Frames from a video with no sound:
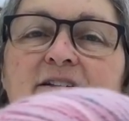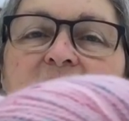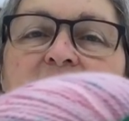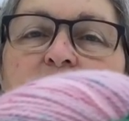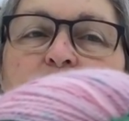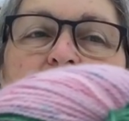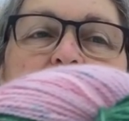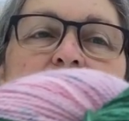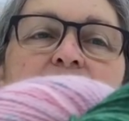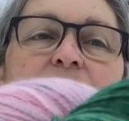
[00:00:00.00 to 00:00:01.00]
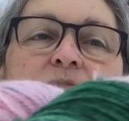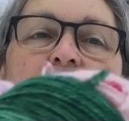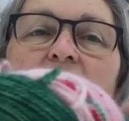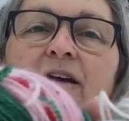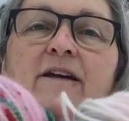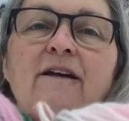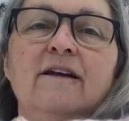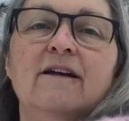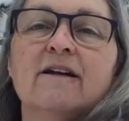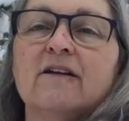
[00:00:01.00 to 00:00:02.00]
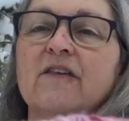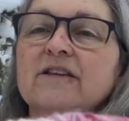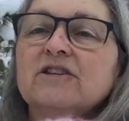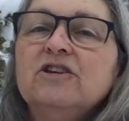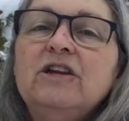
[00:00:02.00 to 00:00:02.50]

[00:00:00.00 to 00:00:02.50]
Isn't that pretty? That's